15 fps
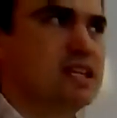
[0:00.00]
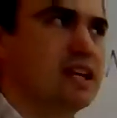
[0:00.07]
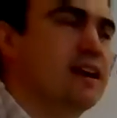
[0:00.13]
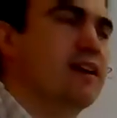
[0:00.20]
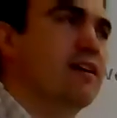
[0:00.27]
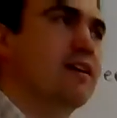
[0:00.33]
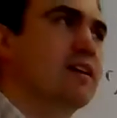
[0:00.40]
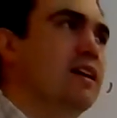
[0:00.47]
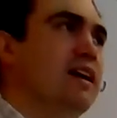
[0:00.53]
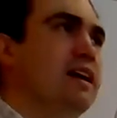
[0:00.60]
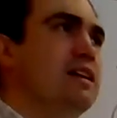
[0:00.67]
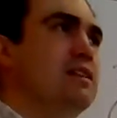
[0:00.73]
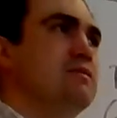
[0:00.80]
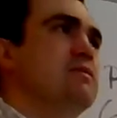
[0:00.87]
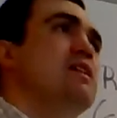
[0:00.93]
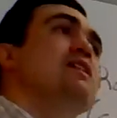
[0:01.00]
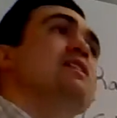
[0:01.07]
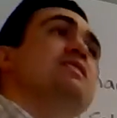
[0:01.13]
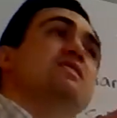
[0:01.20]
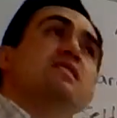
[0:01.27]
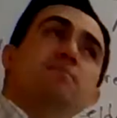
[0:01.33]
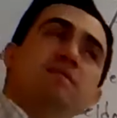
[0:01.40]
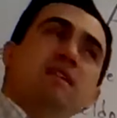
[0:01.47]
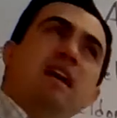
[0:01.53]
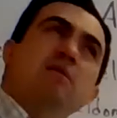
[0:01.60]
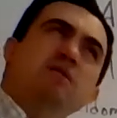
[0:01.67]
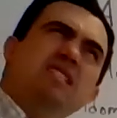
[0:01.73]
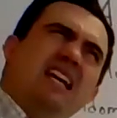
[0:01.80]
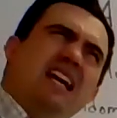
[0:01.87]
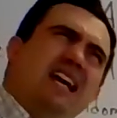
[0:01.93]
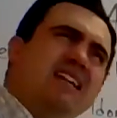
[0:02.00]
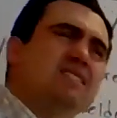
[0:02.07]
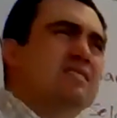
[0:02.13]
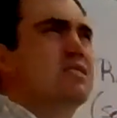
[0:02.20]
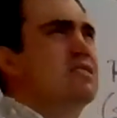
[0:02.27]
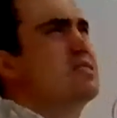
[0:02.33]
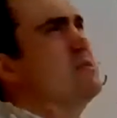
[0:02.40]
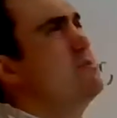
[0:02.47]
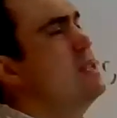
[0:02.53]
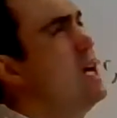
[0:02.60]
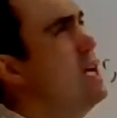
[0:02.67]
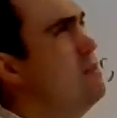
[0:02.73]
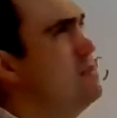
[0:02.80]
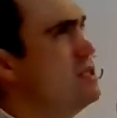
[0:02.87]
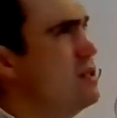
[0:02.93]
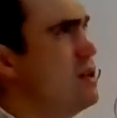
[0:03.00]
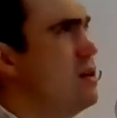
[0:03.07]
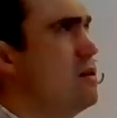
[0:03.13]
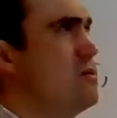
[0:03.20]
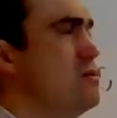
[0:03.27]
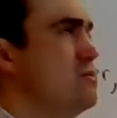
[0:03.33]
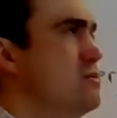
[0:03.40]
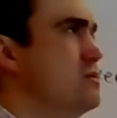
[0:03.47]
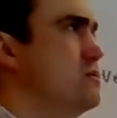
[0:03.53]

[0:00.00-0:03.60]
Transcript: get a haircut. Sometimes yes, sometimes no.